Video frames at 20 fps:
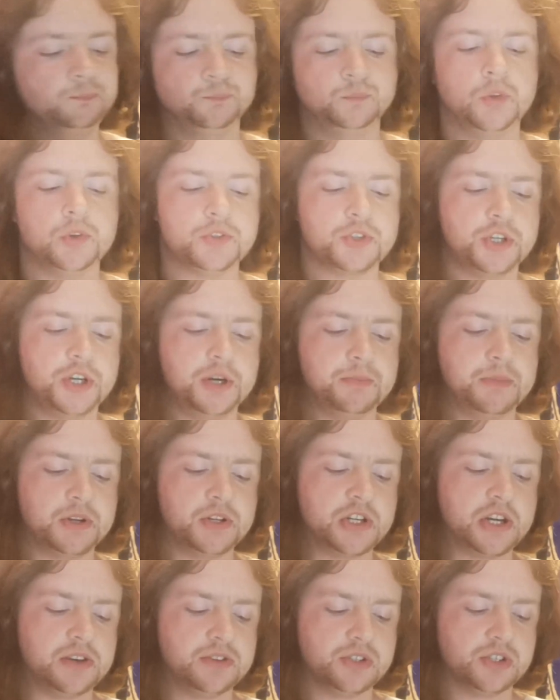Not too
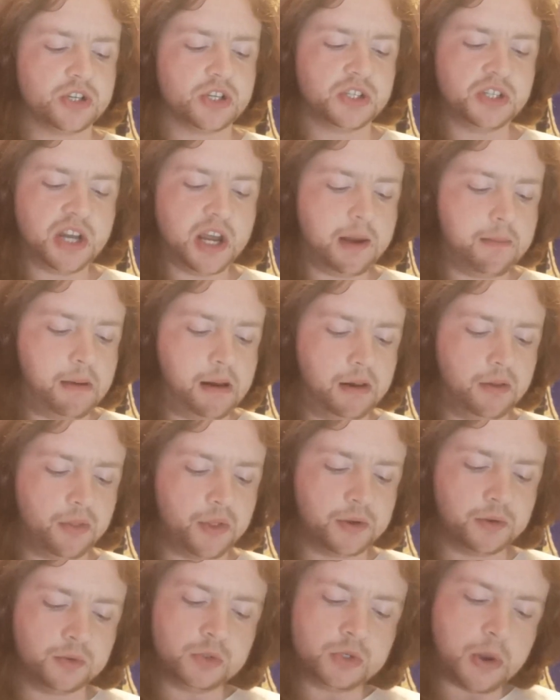much else to say about
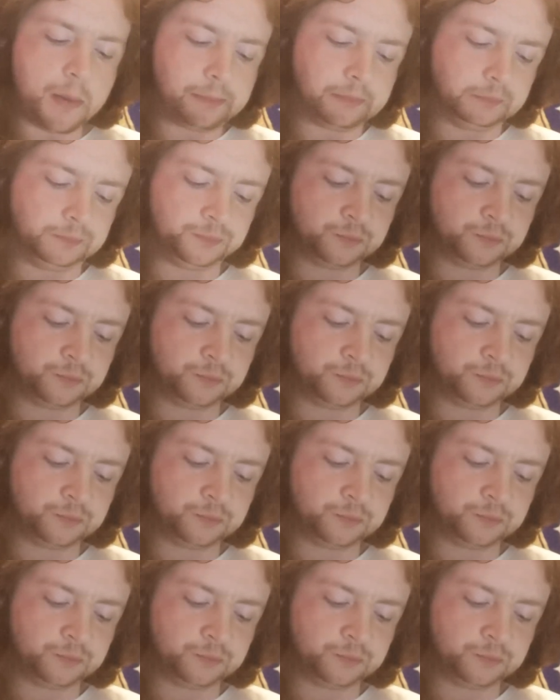those.